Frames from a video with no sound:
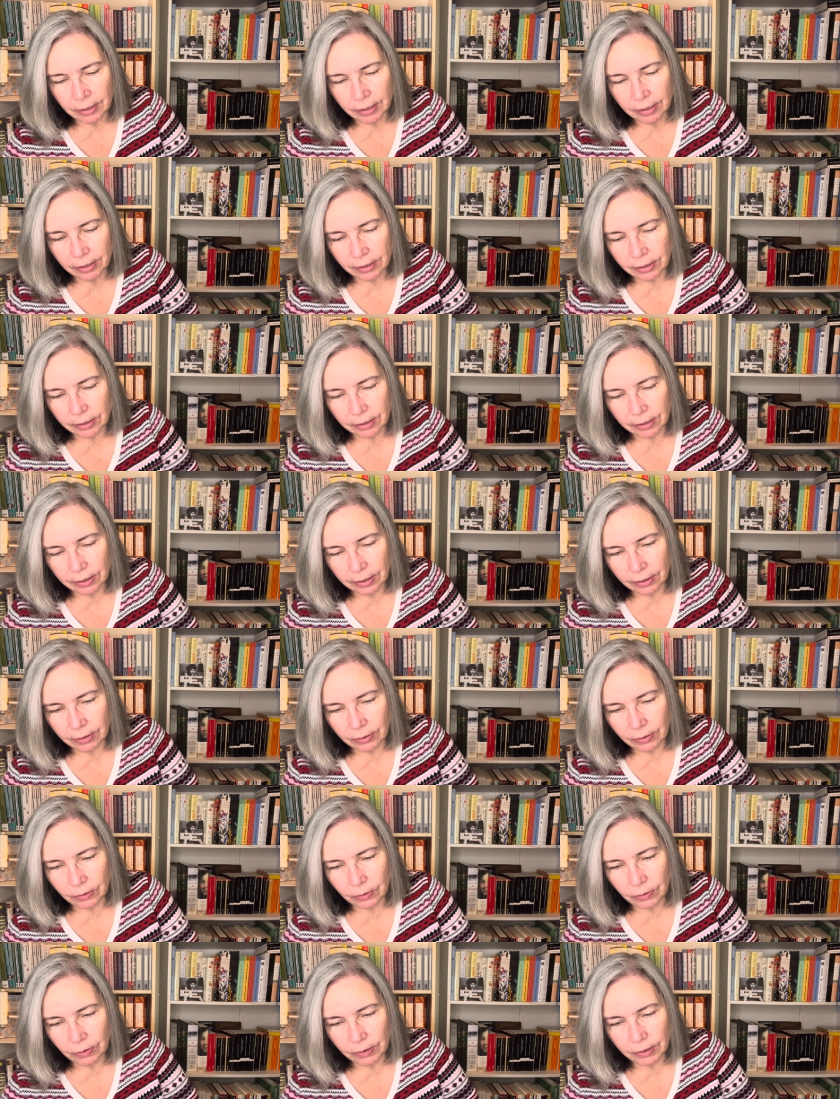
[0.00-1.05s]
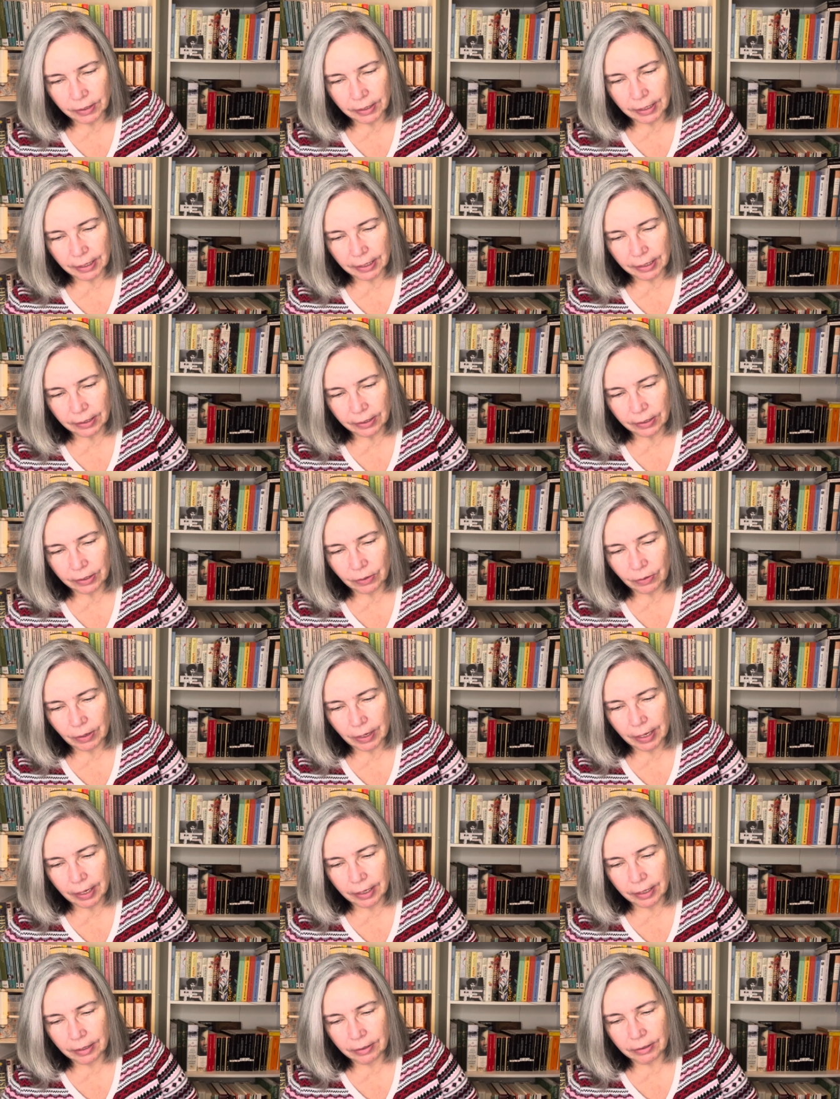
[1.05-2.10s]
so yeah, so
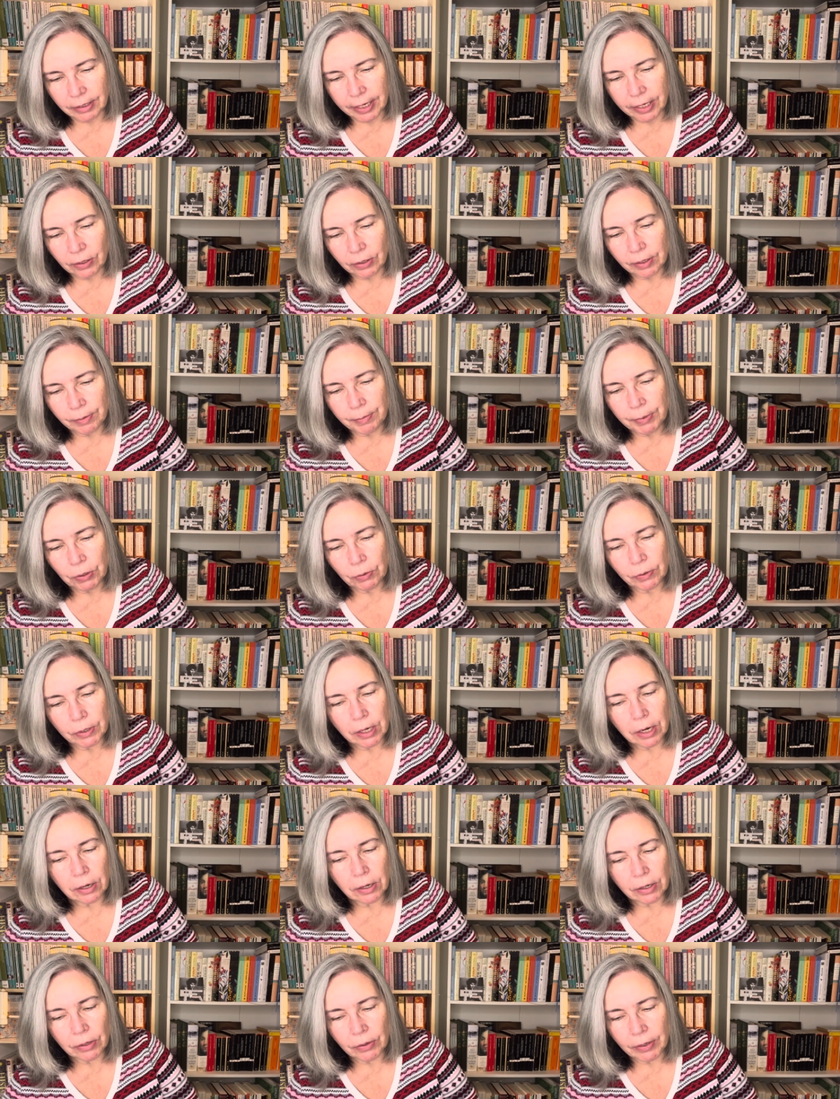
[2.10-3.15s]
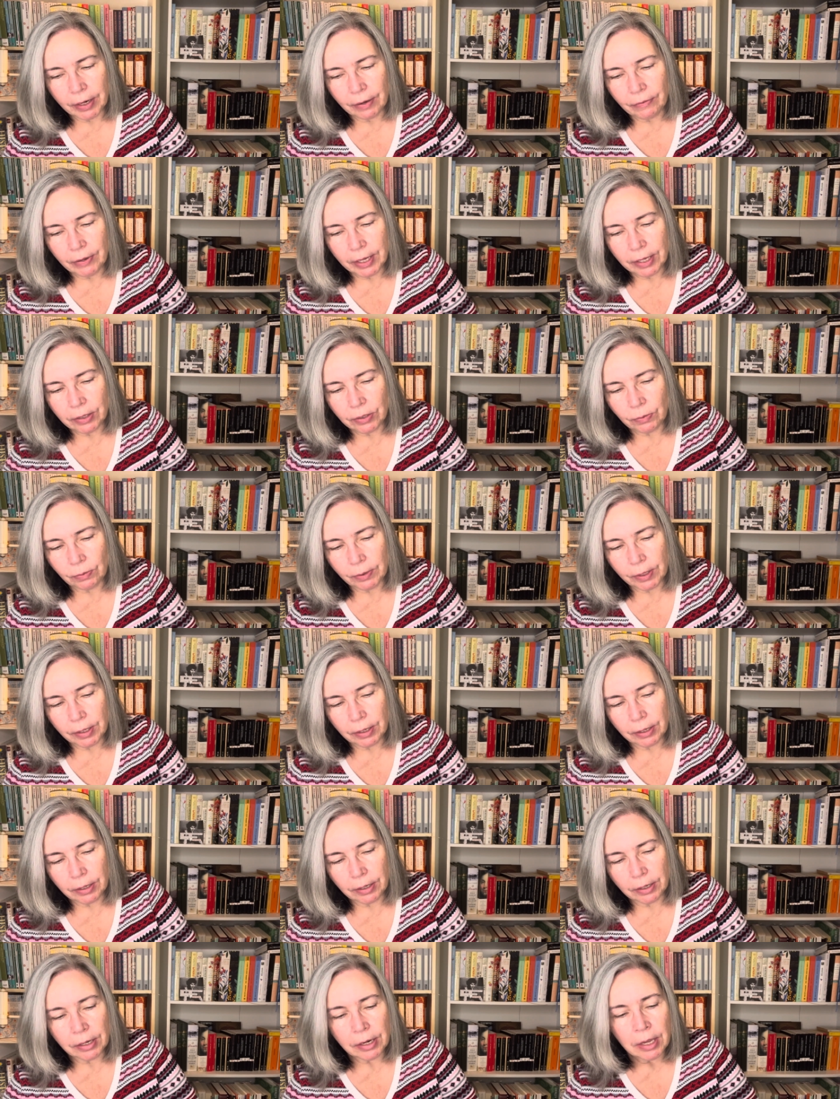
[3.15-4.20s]
I uh, Kiran Millwood Hargrave has
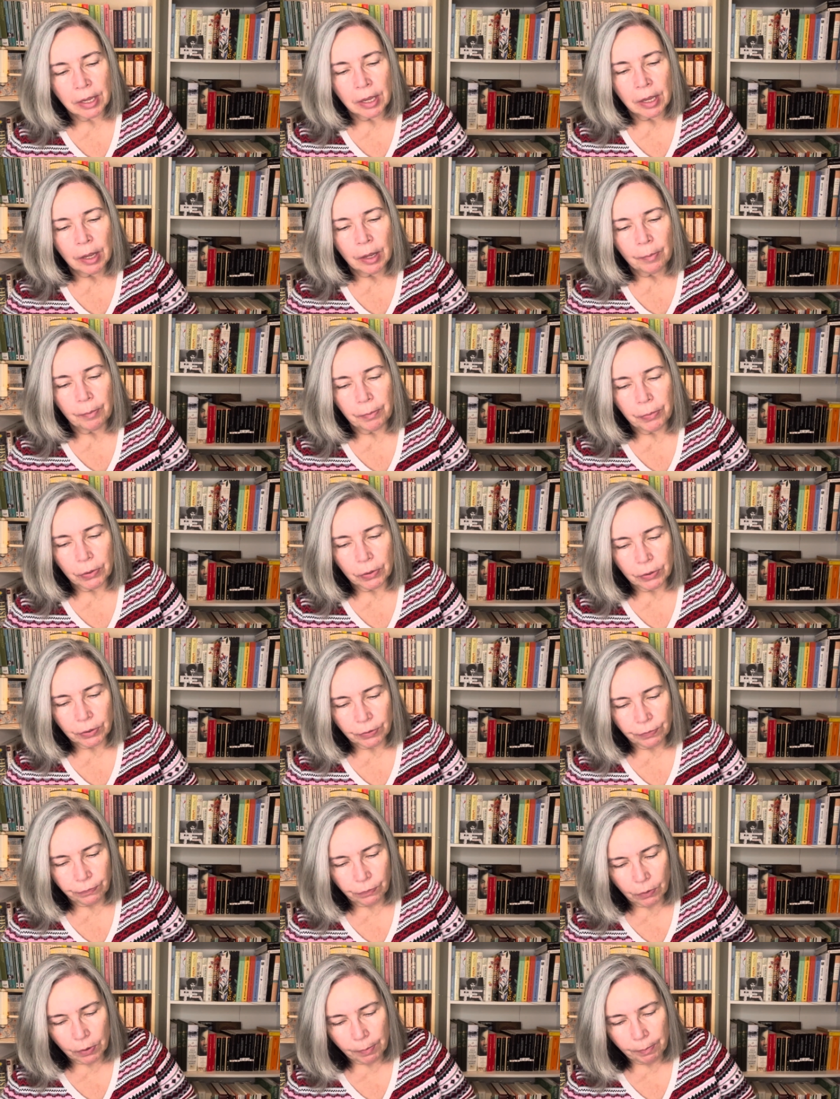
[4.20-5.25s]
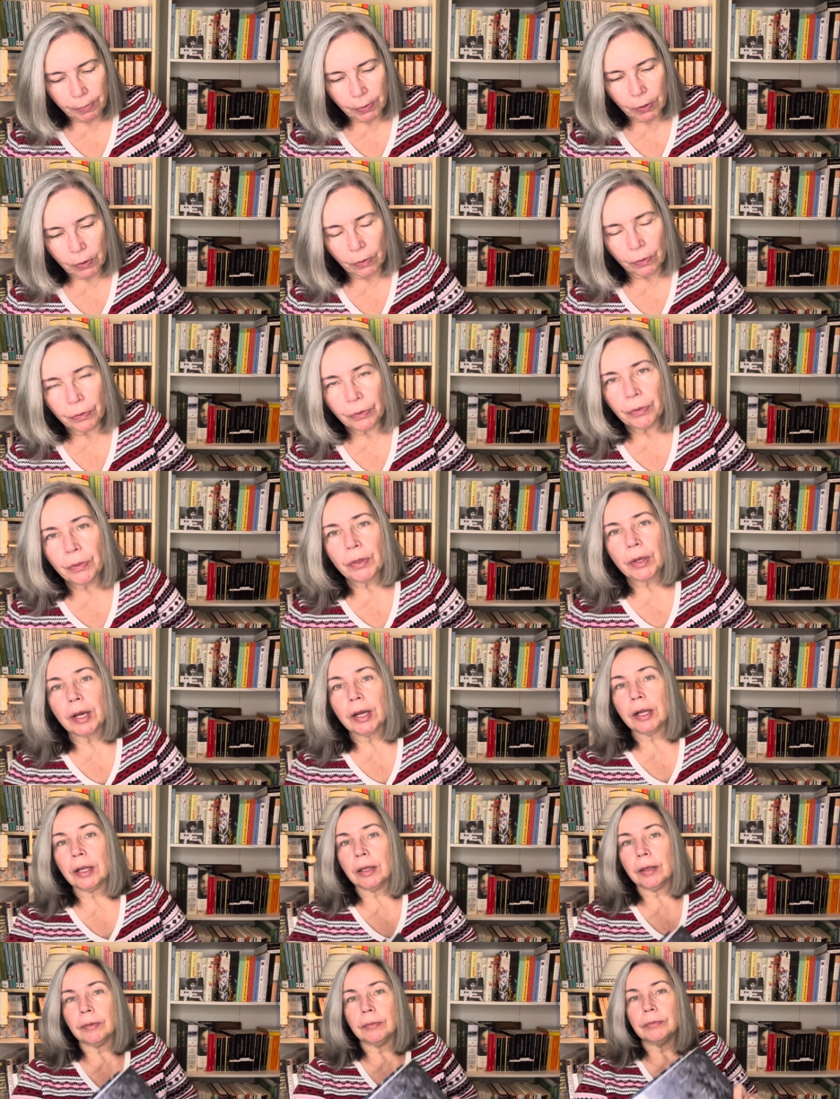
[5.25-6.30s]
written books for both
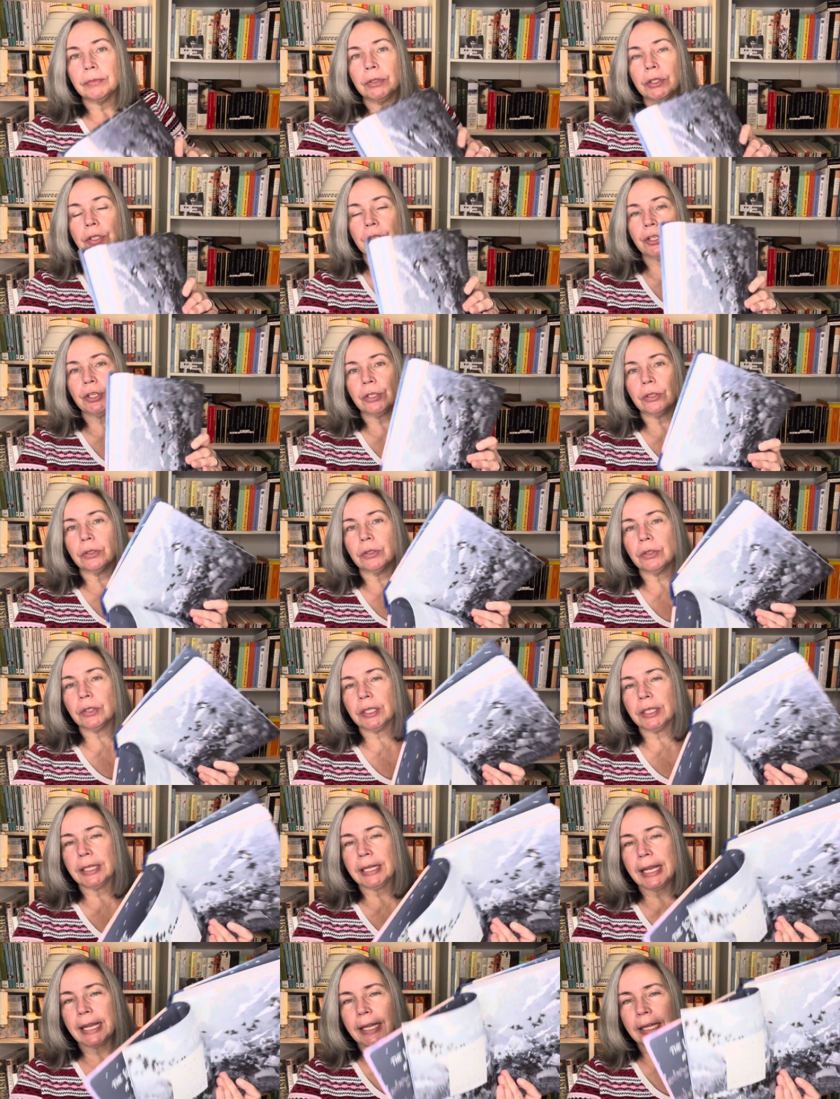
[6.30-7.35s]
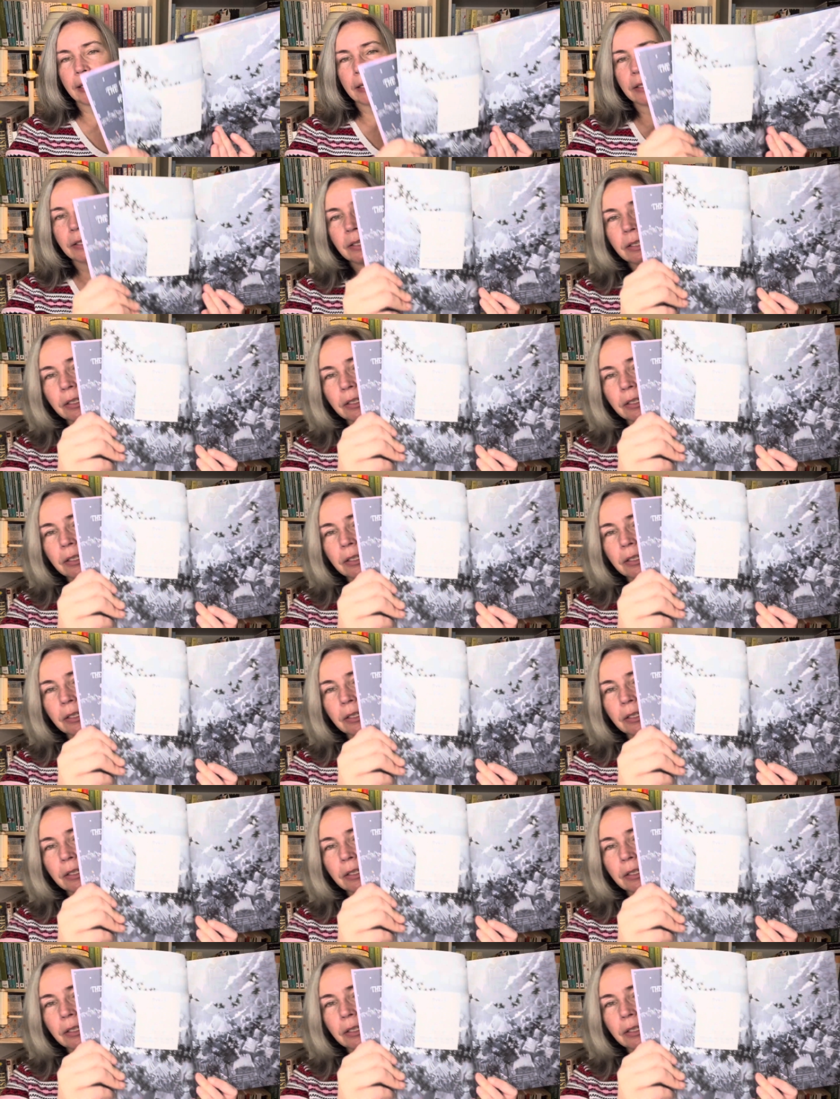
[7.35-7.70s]
um, children and